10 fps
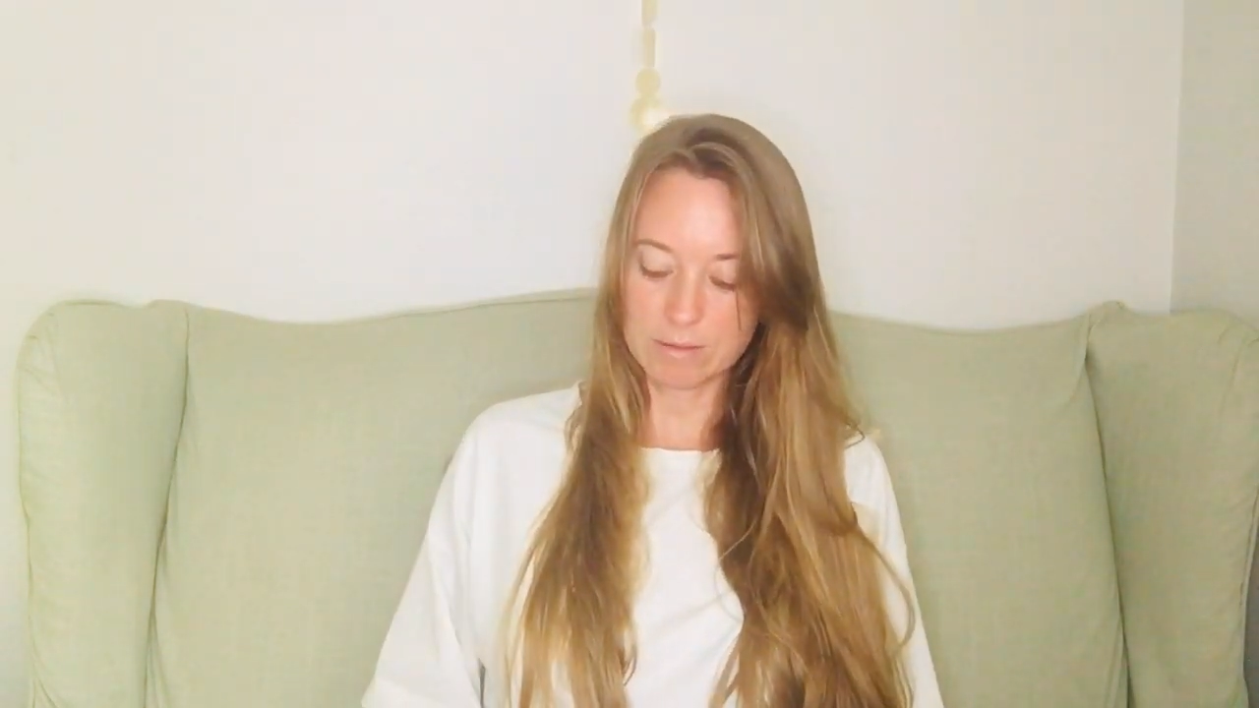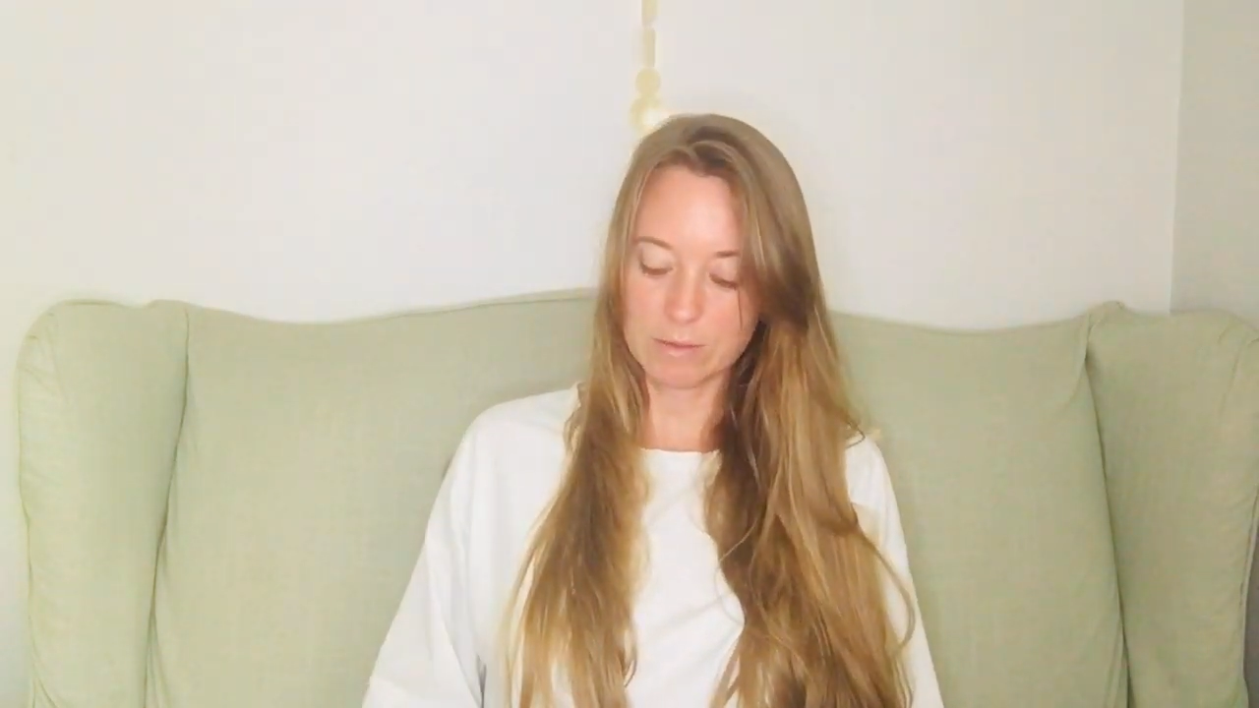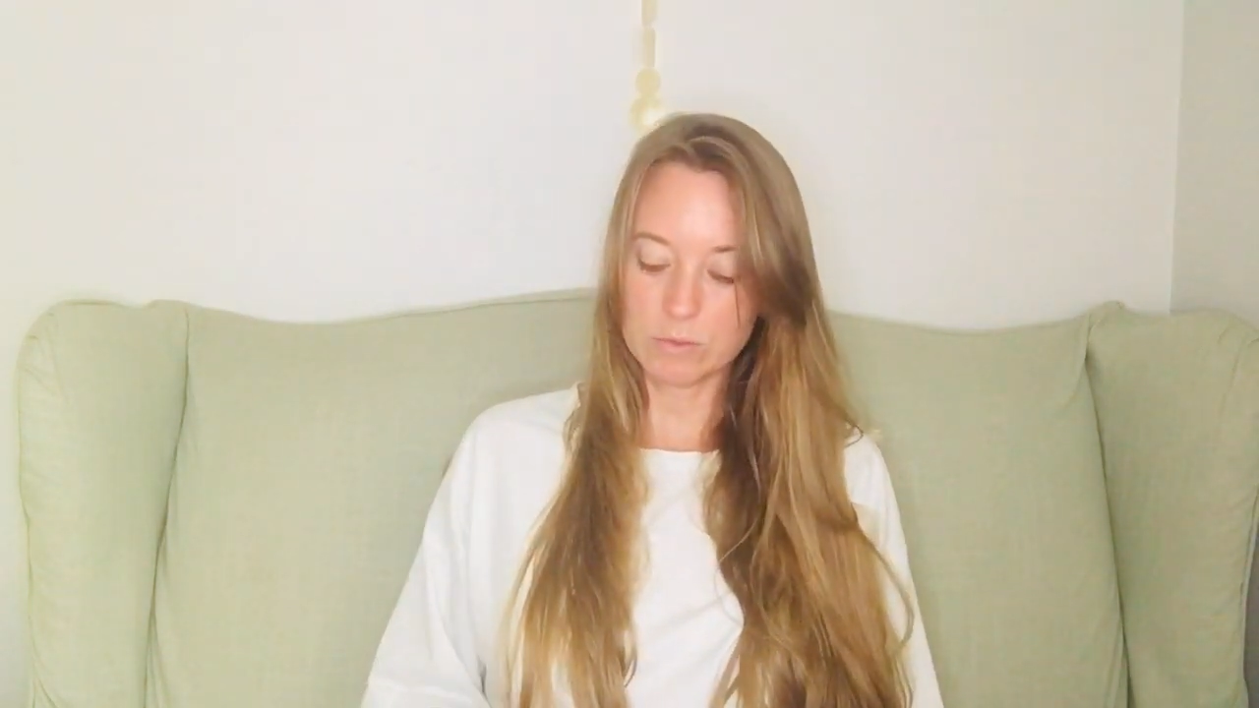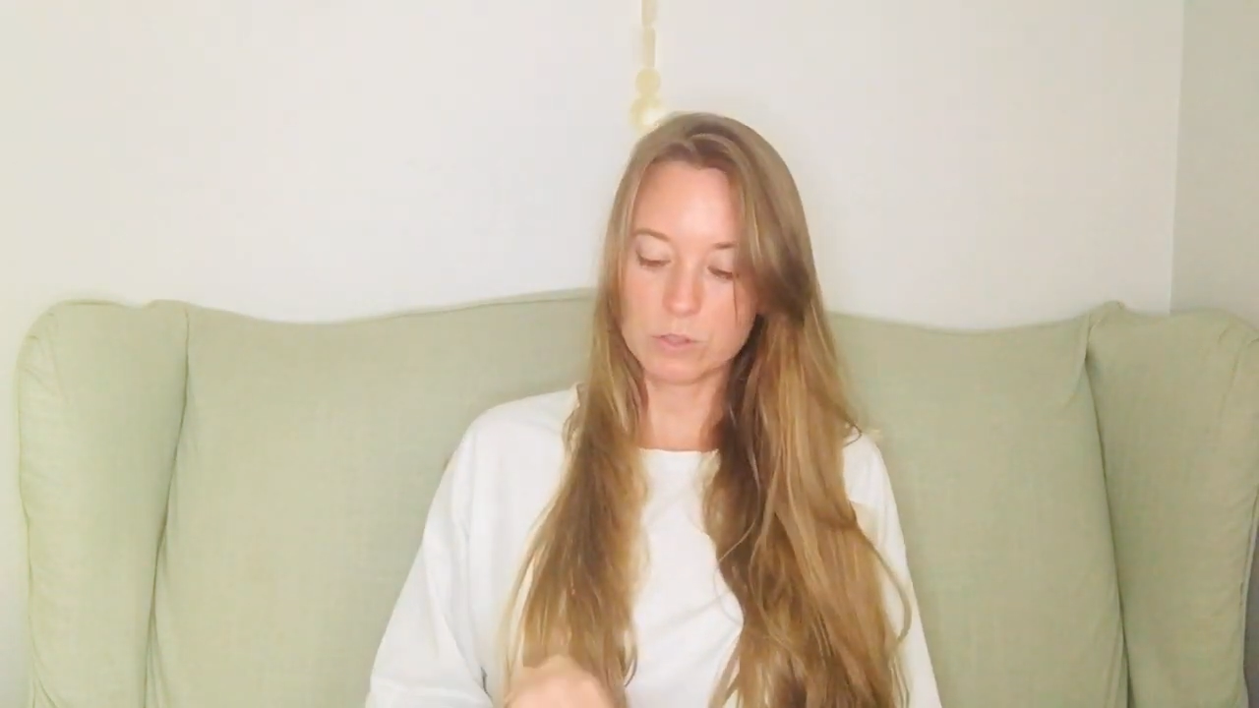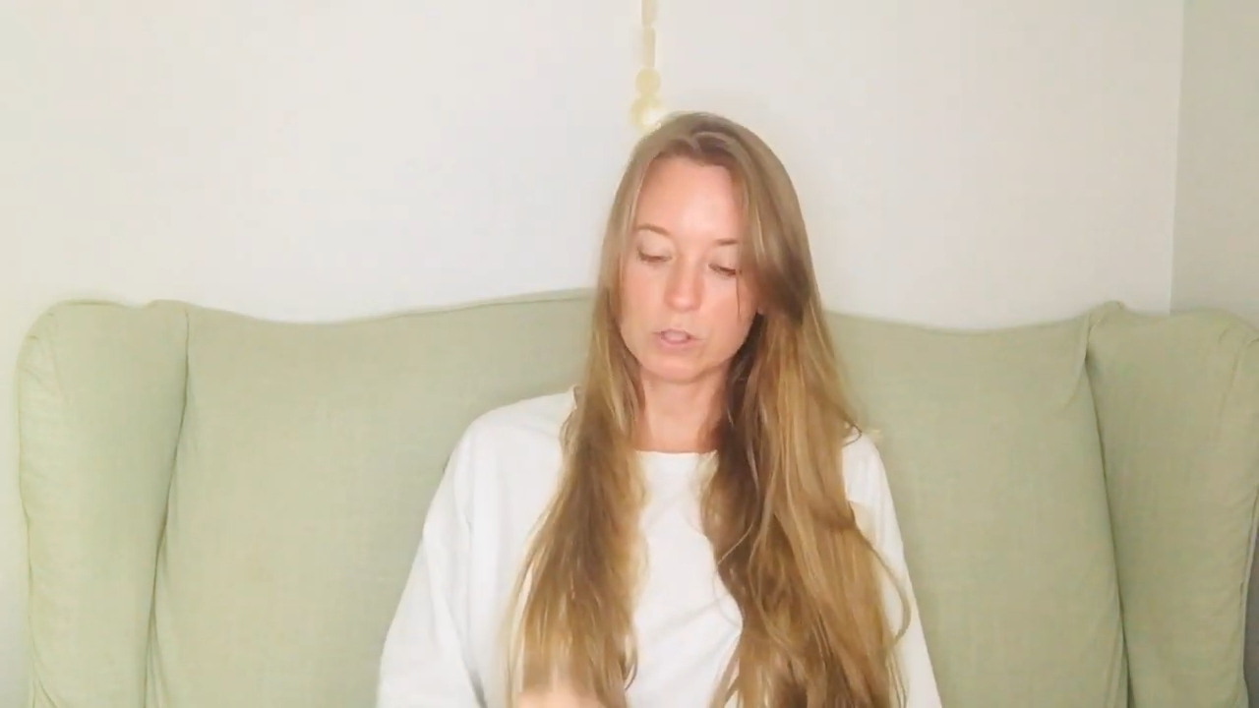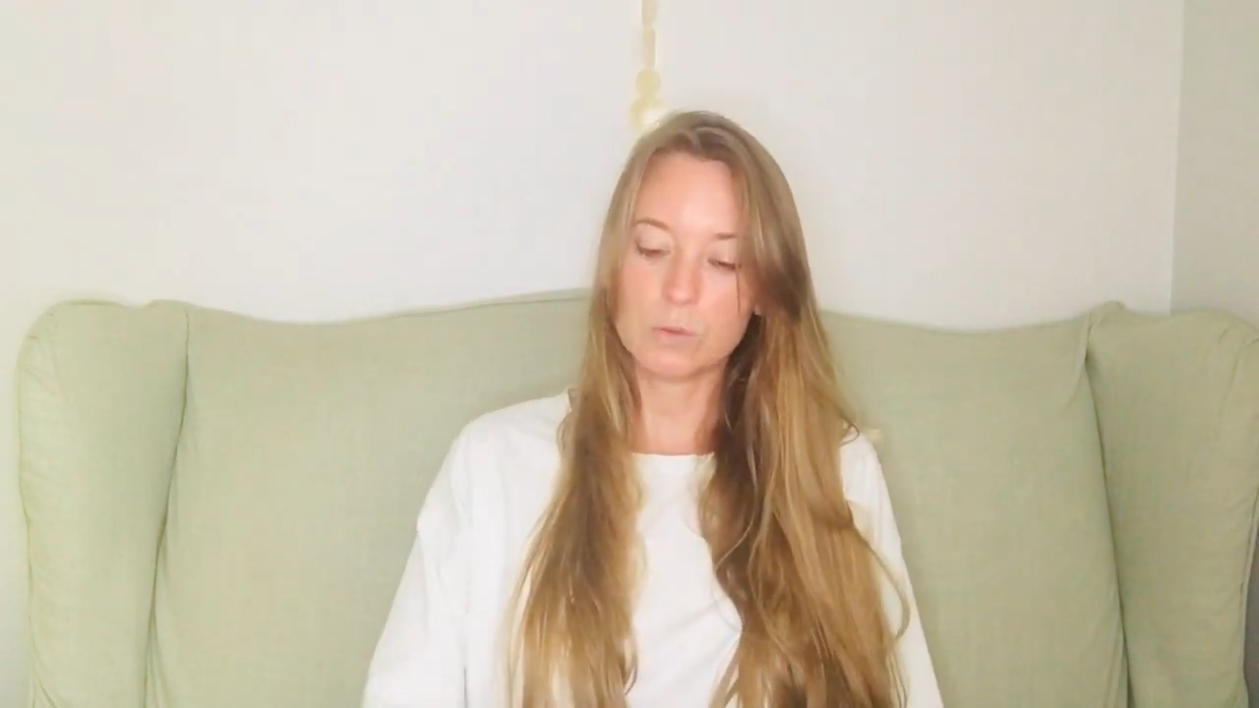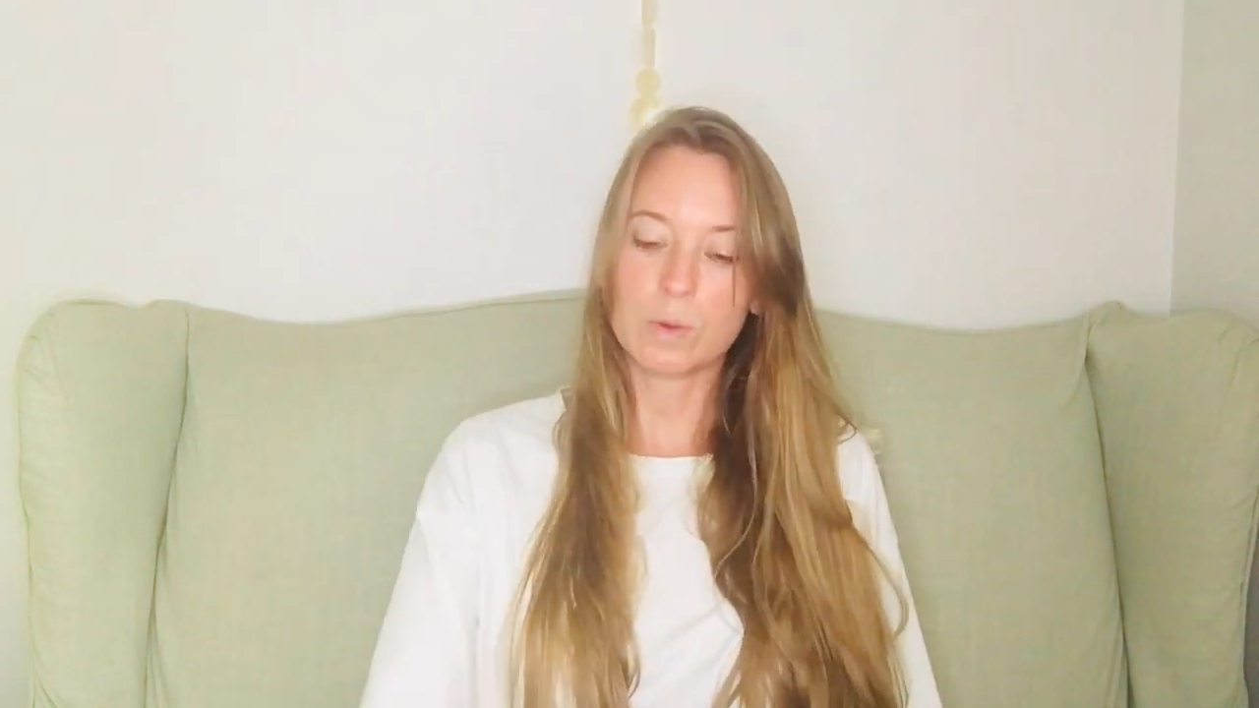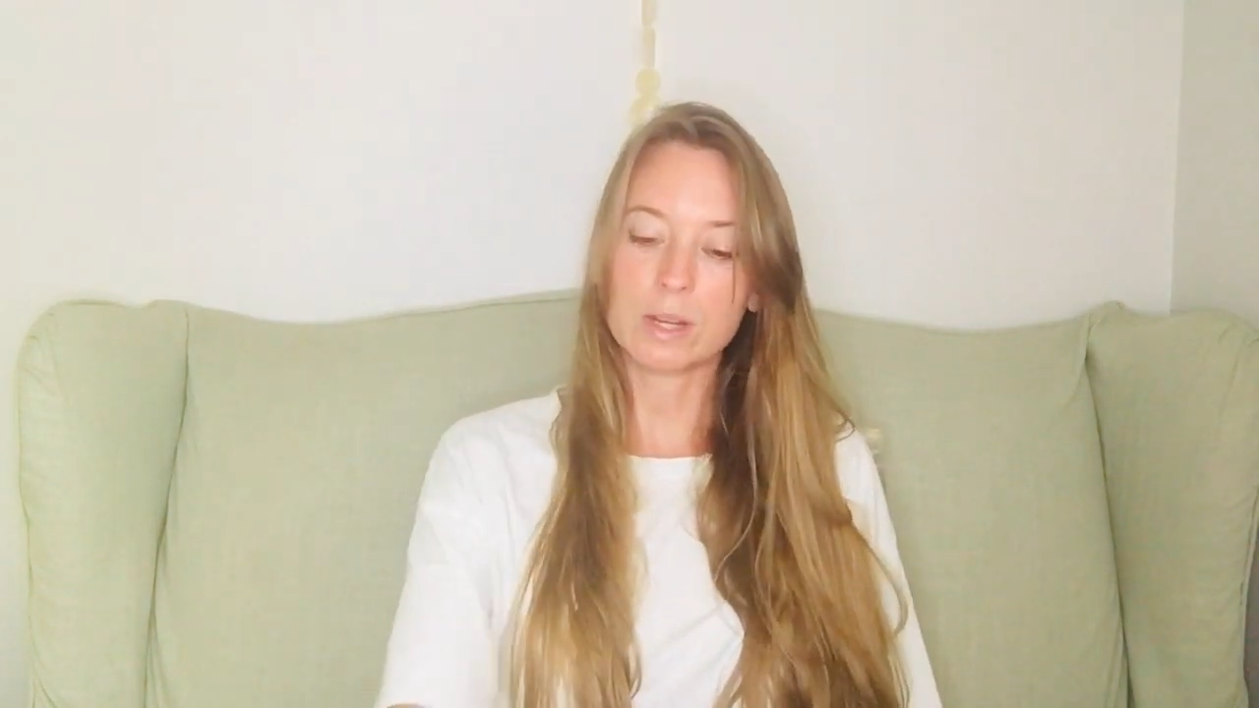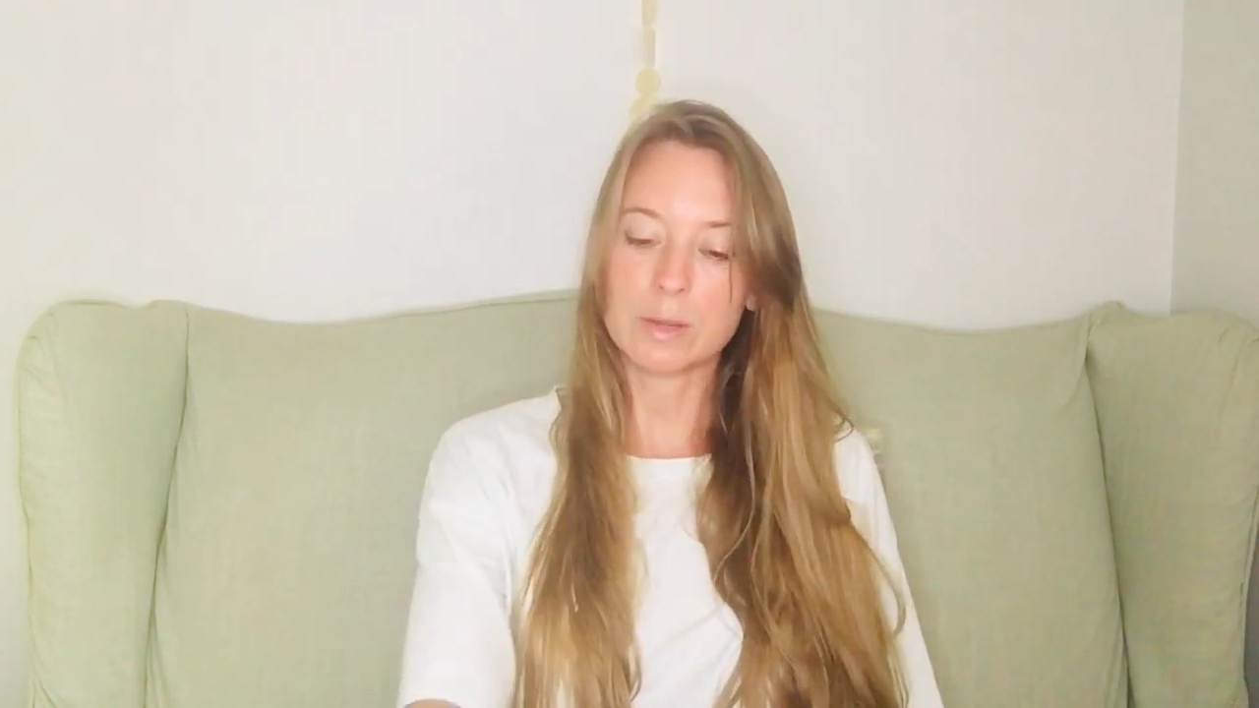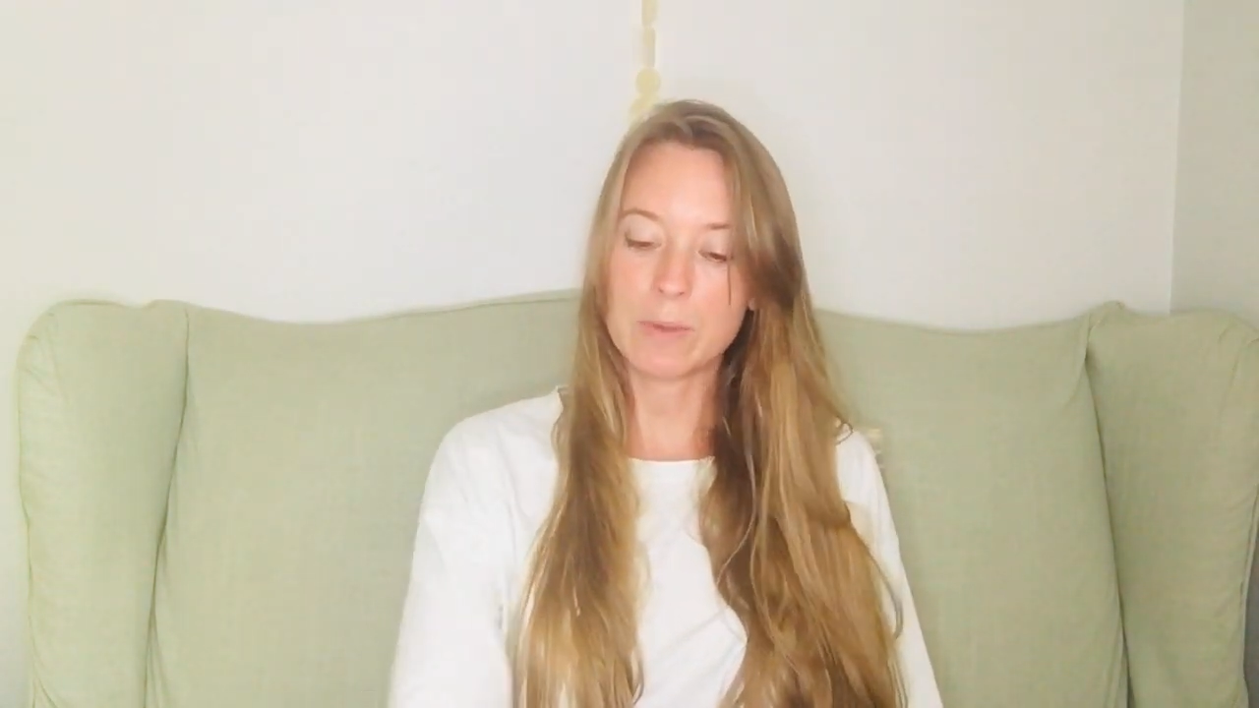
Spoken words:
Oh, two wanted to